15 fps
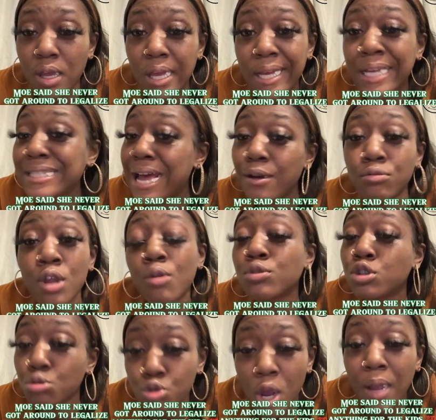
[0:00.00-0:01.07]
Because I don't know
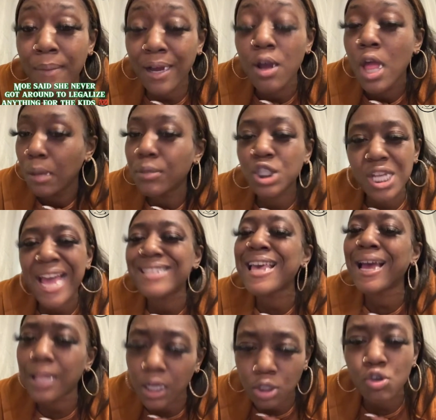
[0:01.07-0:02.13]
what you talking about, but she has
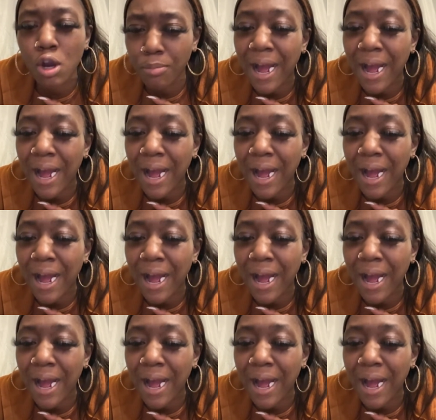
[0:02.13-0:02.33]
hella control